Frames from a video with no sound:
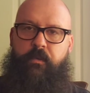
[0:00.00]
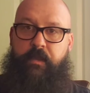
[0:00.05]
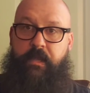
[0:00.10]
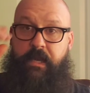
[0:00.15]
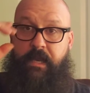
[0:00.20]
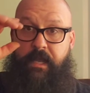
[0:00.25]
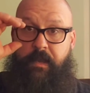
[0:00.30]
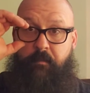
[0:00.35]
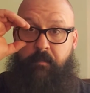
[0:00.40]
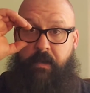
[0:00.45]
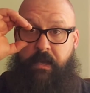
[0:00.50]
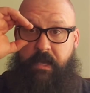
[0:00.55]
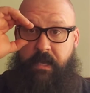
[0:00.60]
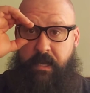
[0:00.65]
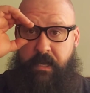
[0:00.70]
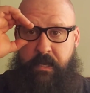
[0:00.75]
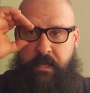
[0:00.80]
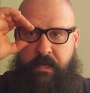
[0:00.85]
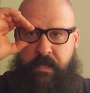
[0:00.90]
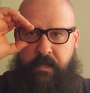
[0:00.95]
that I
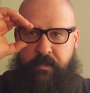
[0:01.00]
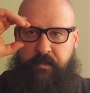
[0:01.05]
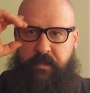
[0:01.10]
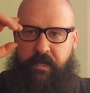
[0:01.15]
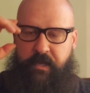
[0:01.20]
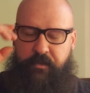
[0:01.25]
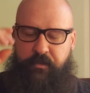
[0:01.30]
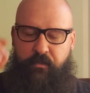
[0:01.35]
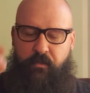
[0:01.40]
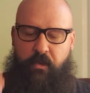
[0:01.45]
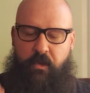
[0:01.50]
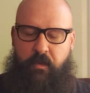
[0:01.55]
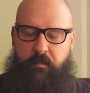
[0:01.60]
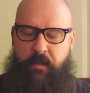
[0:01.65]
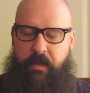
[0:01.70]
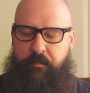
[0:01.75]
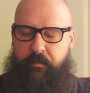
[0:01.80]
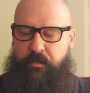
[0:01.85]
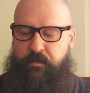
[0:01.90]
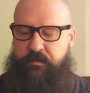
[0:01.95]
buy that I do all
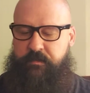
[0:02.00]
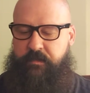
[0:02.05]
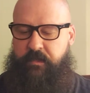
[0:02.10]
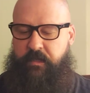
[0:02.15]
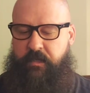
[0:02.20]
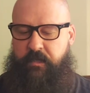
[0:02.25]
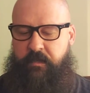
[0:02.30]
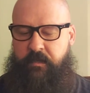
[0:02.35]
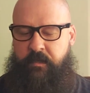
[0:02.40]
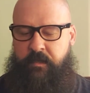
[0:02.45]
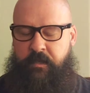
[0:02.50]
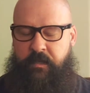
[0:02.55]
my boots in.